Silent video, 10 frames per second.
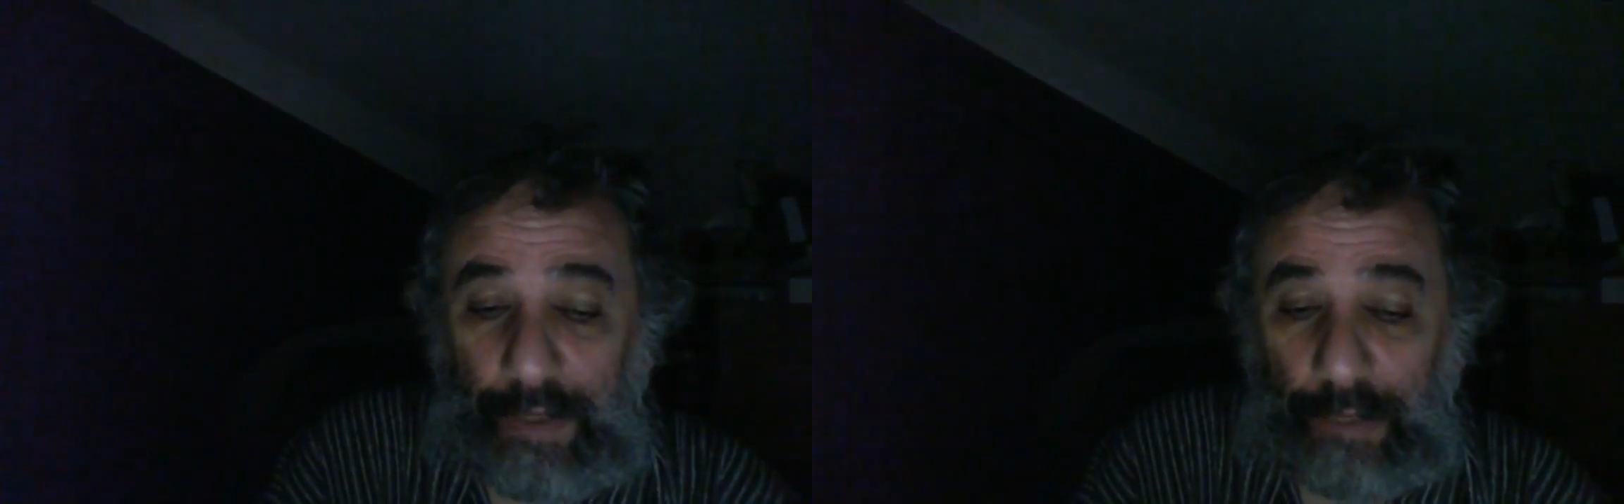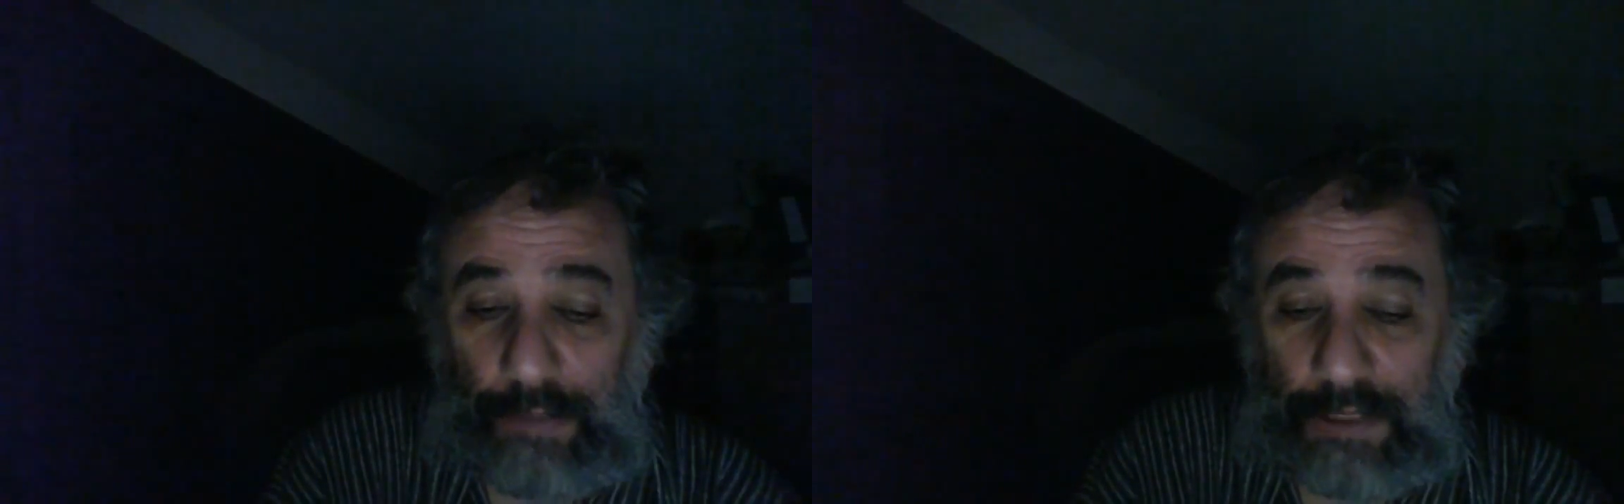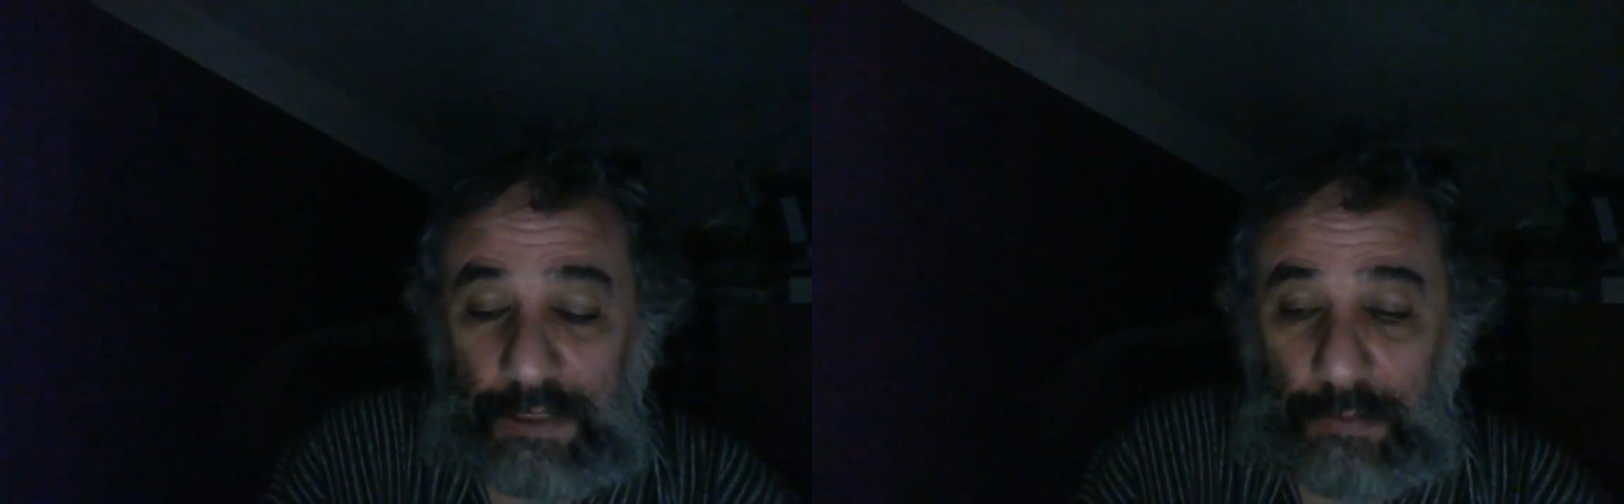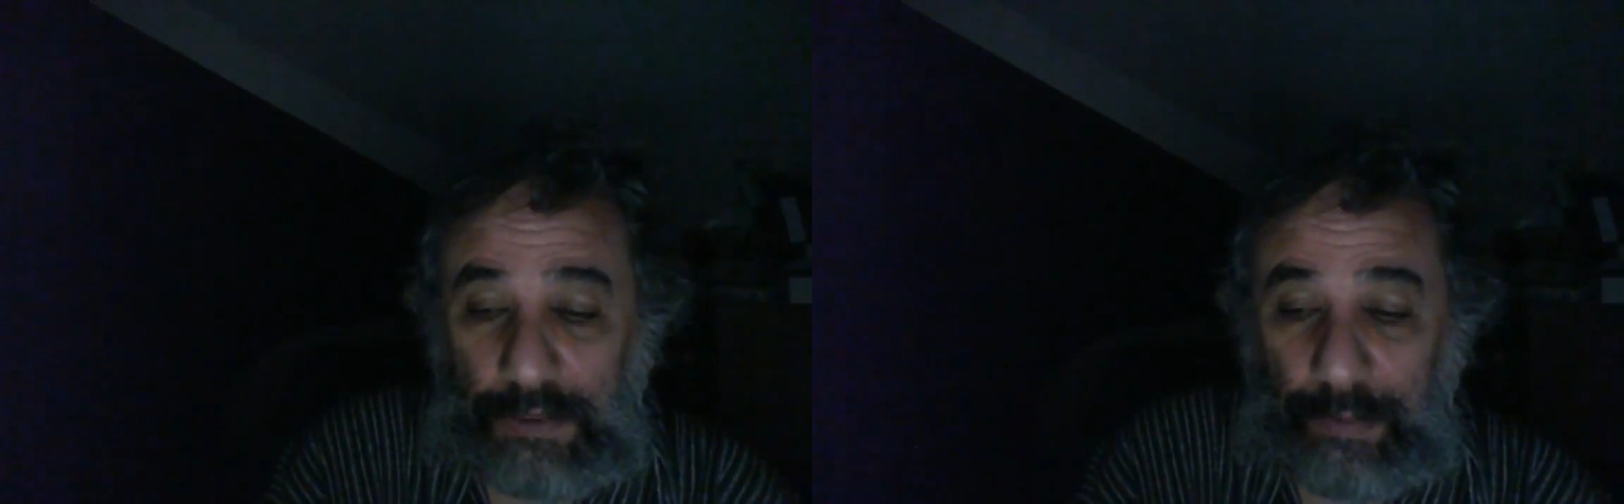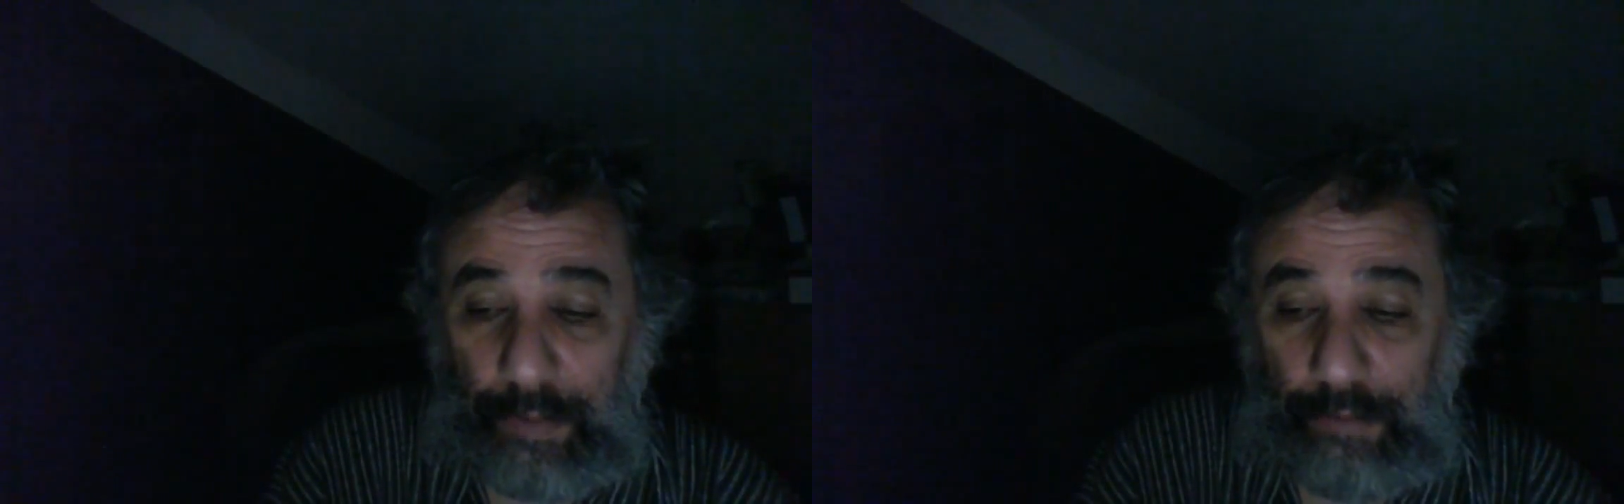noticed there
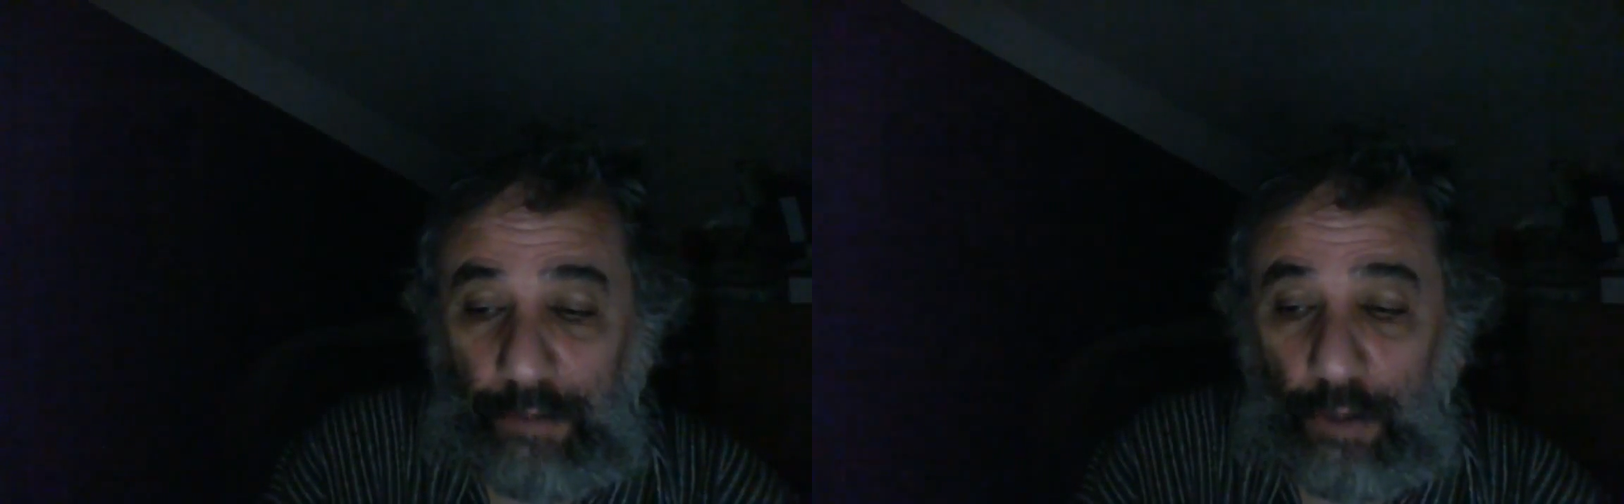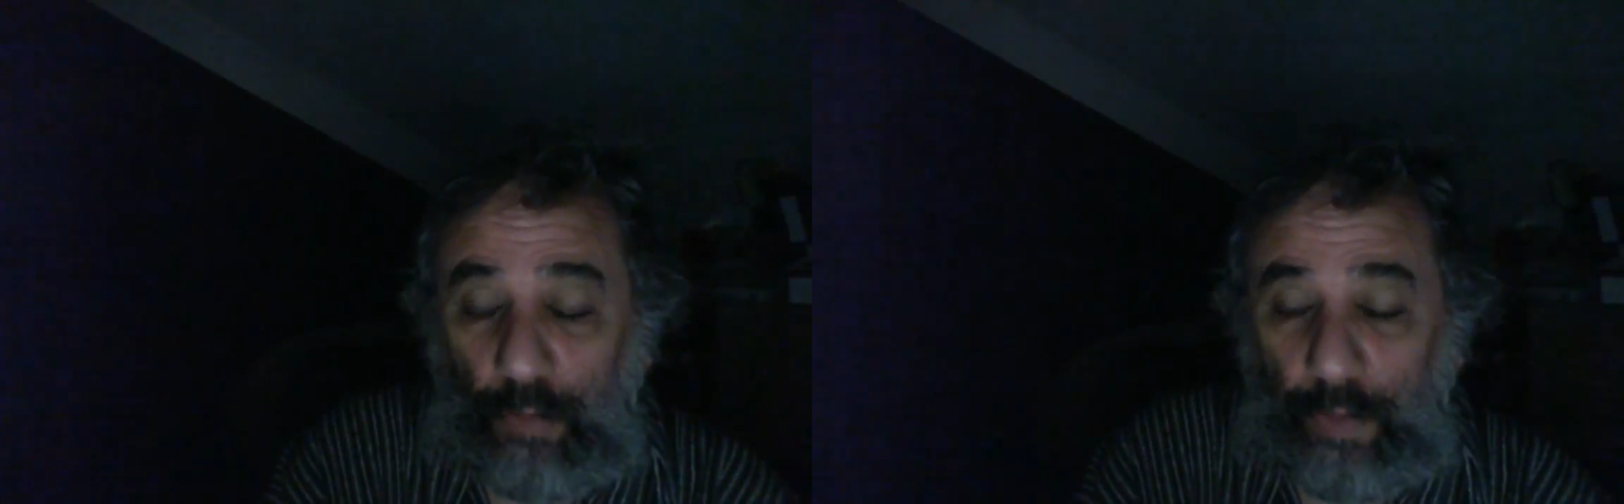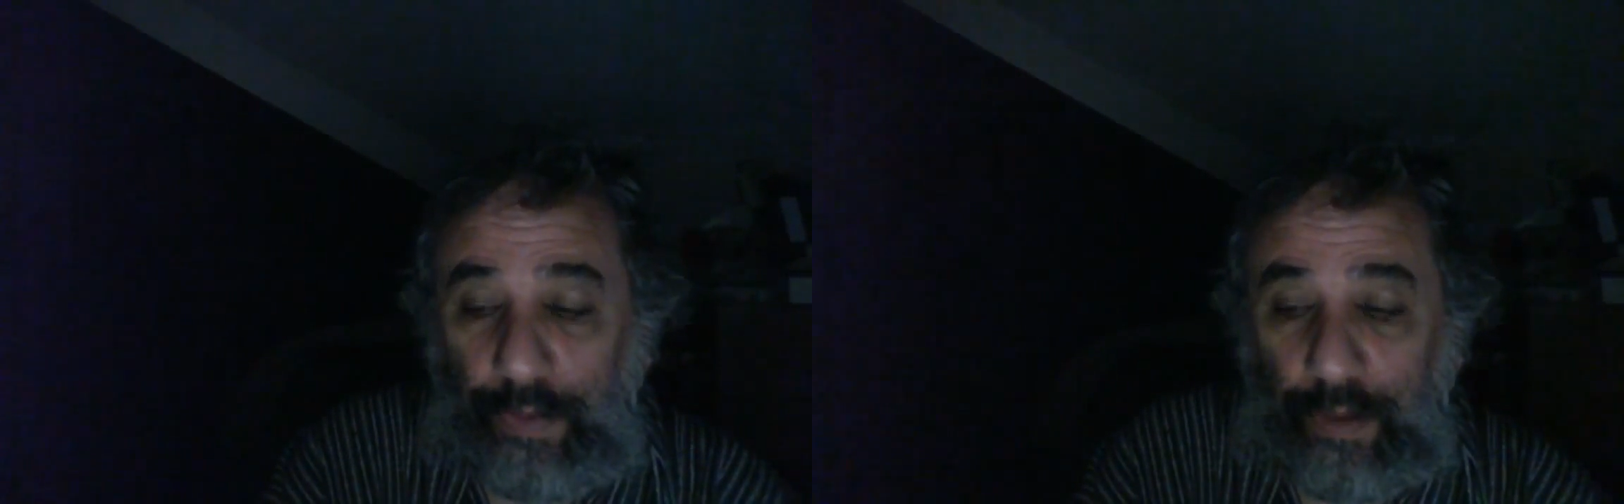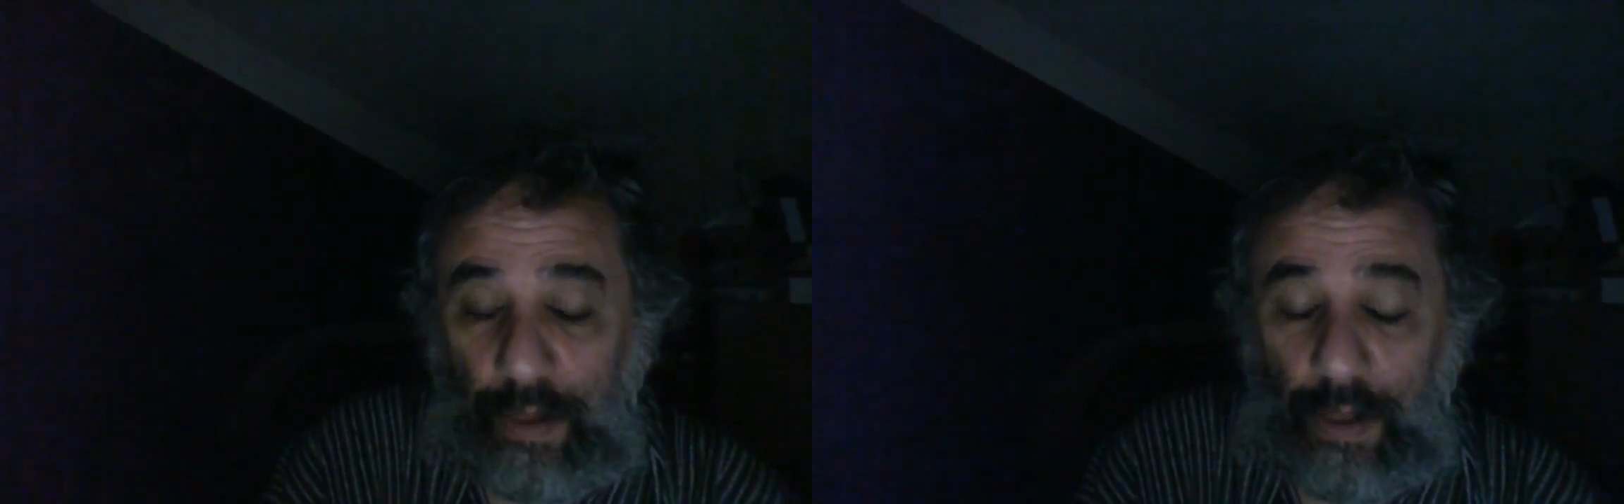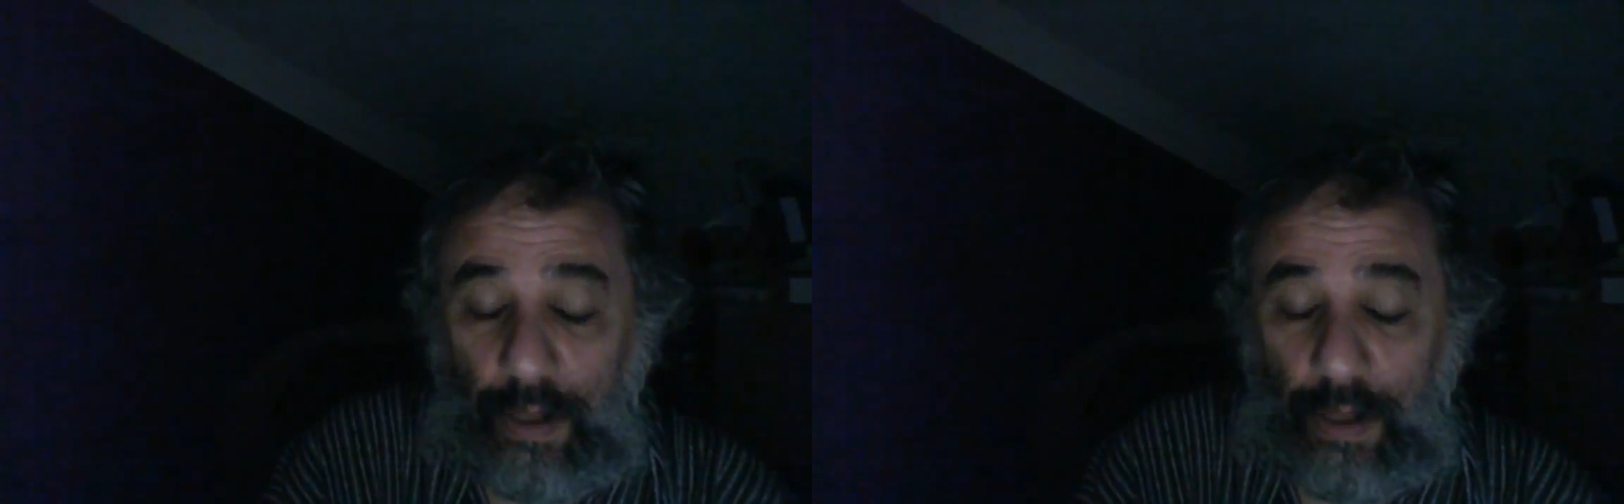was something wrong with